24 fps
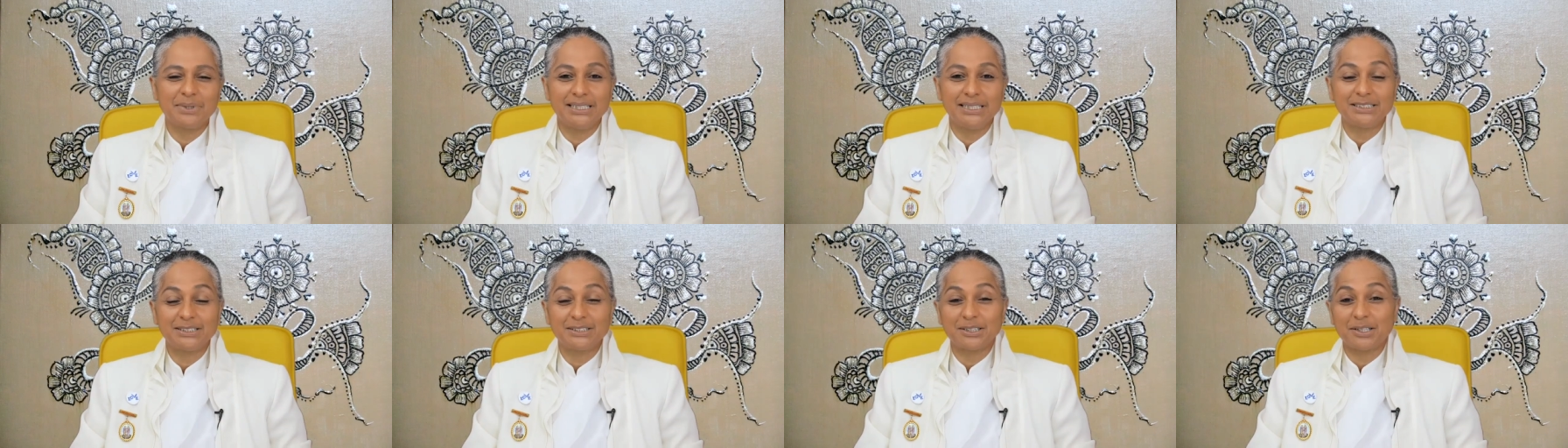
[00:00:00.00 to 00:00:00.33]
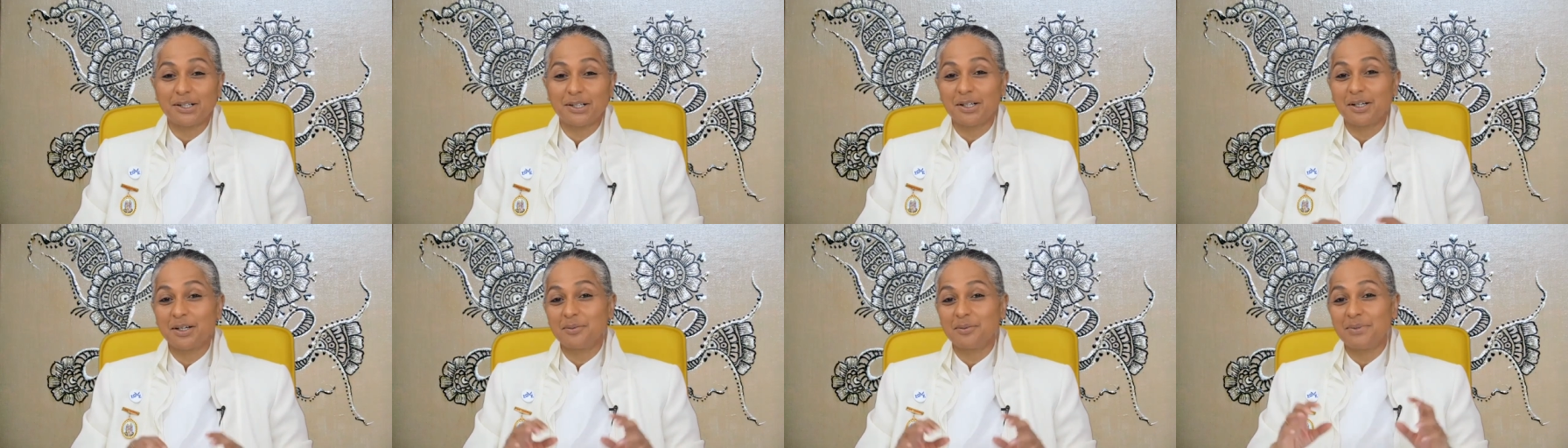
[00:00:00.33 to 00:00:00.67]
but he's
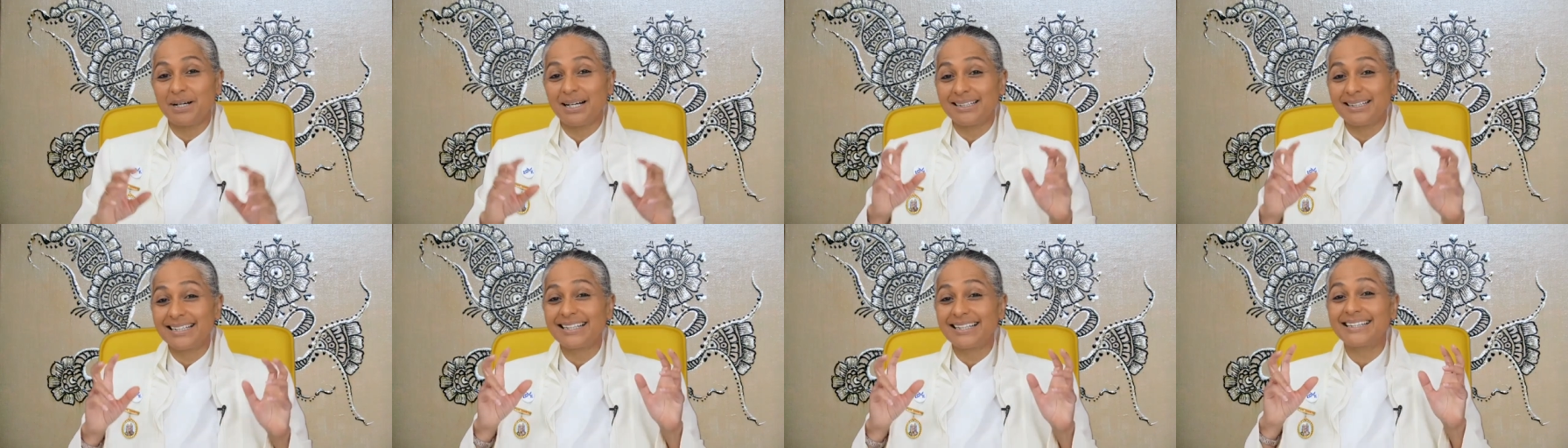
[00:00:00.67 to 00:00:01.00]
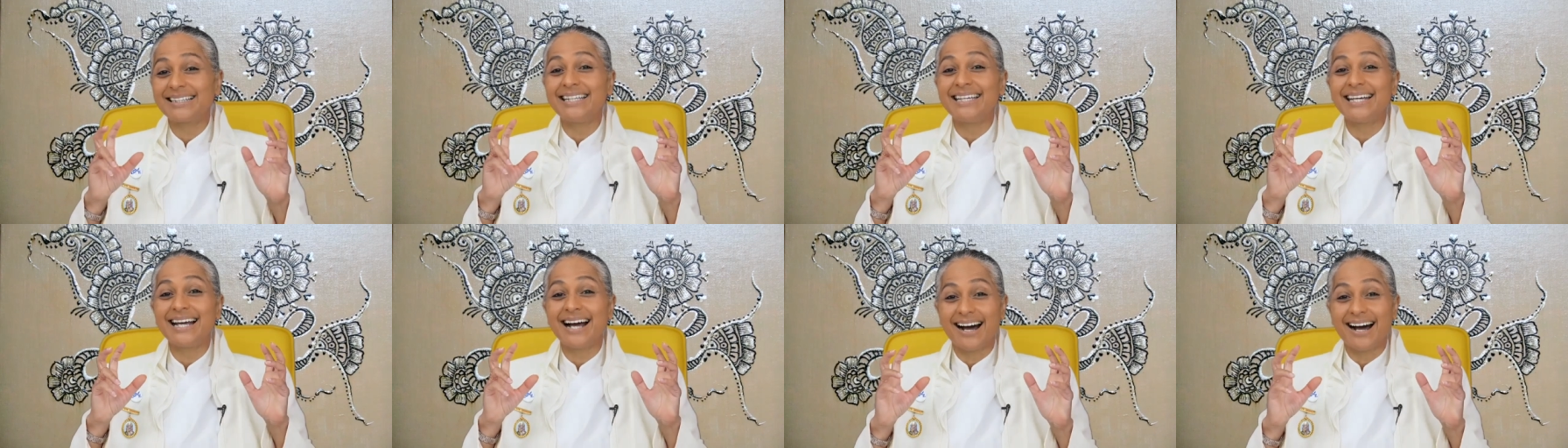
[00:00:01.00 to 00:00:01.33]
talking about
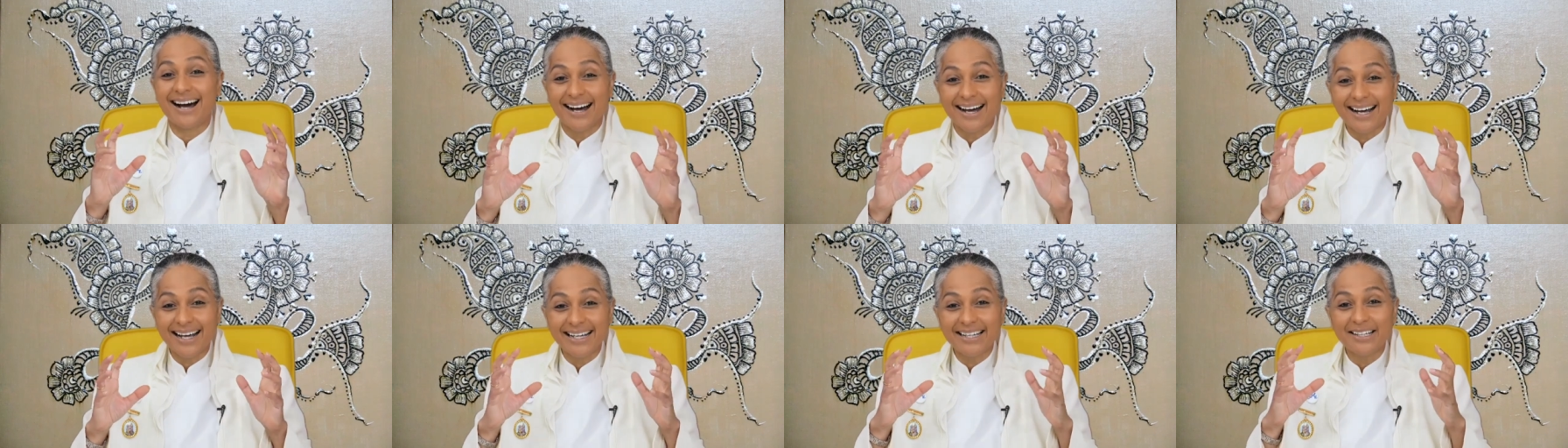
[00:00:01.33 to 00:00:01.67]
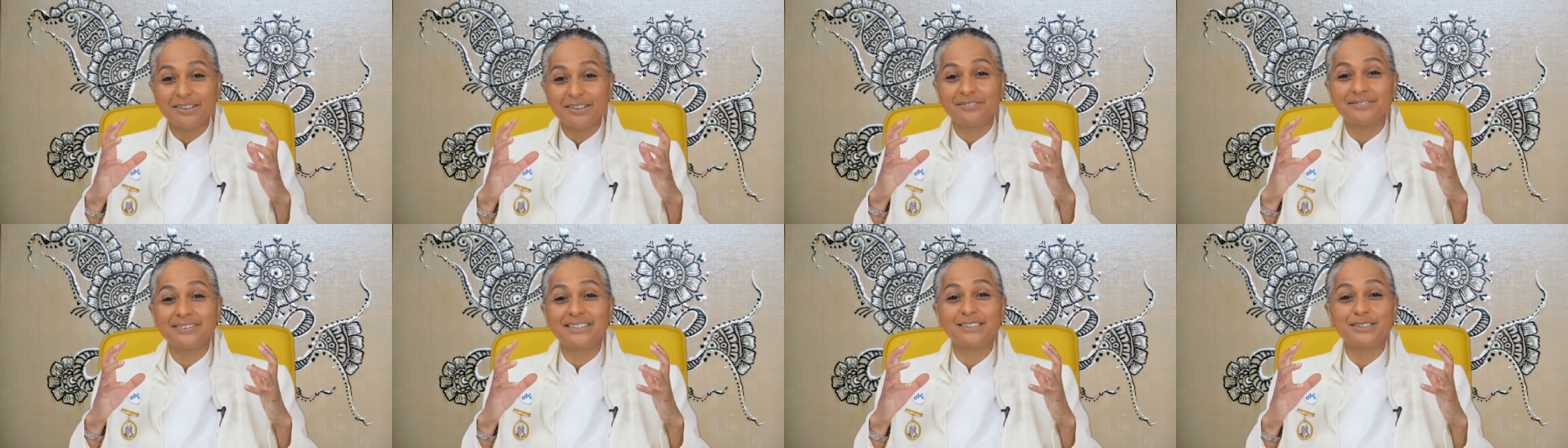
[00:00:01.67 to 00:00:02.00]
the
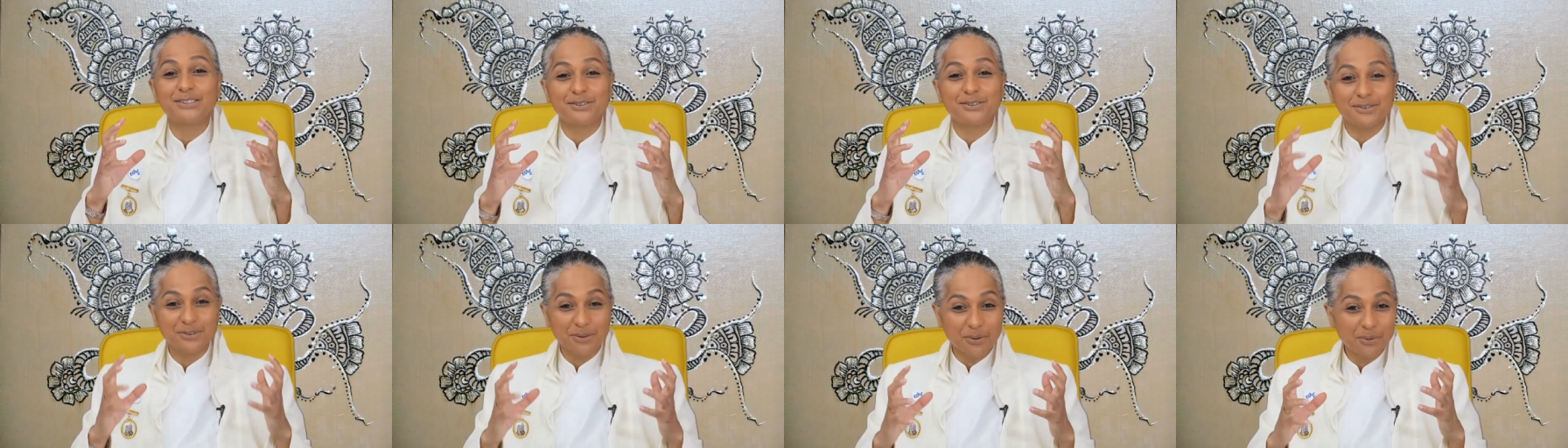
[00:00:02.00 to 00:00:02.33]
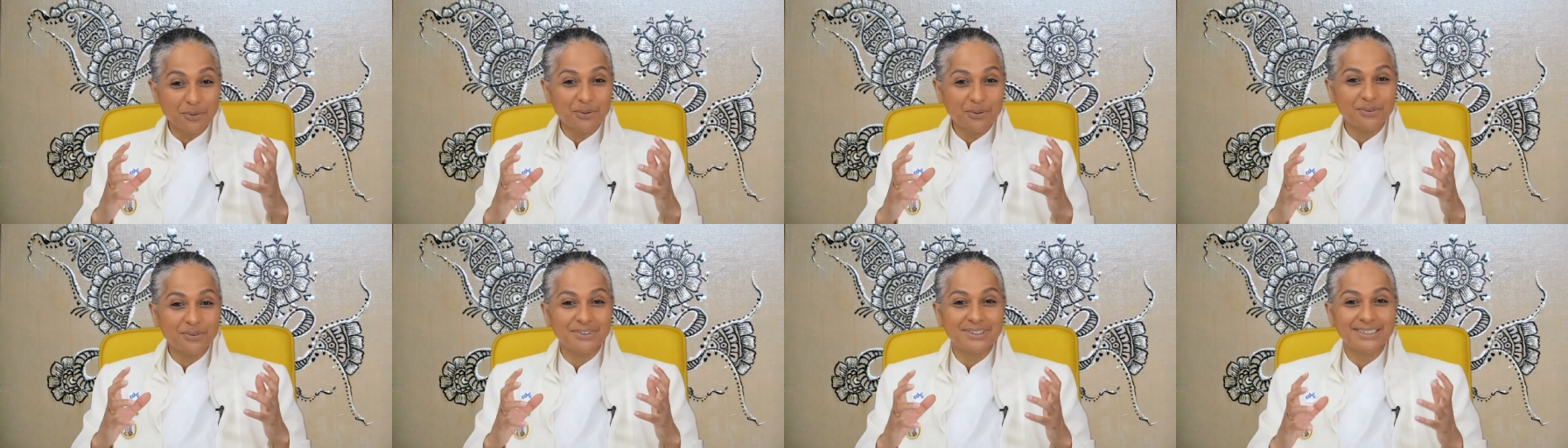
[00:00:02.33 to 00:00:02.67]
eye of the
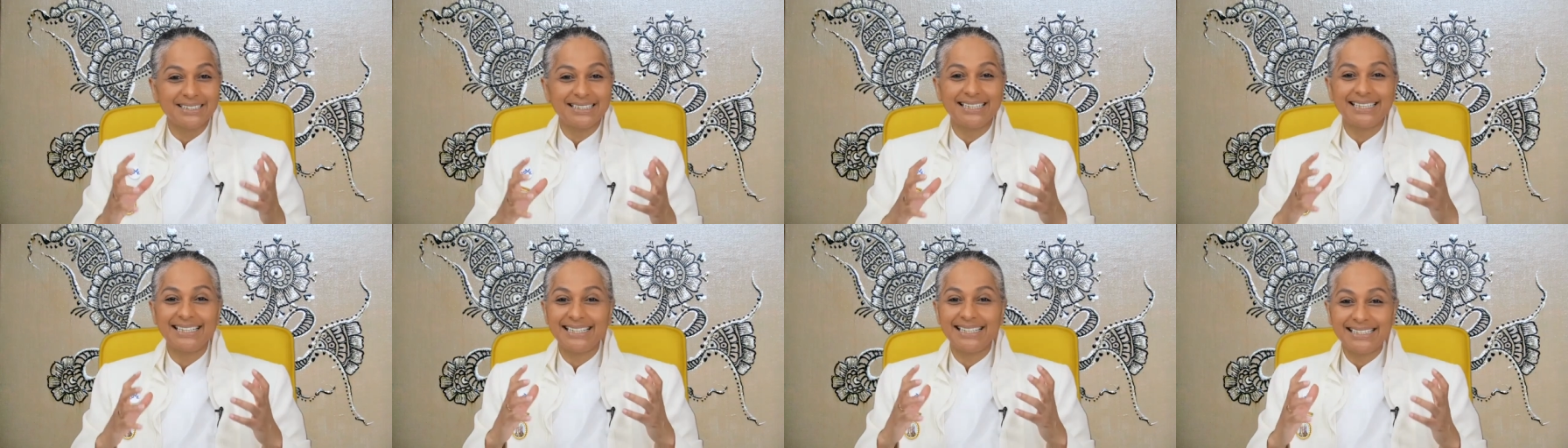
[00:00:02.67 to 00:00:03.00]
soul, the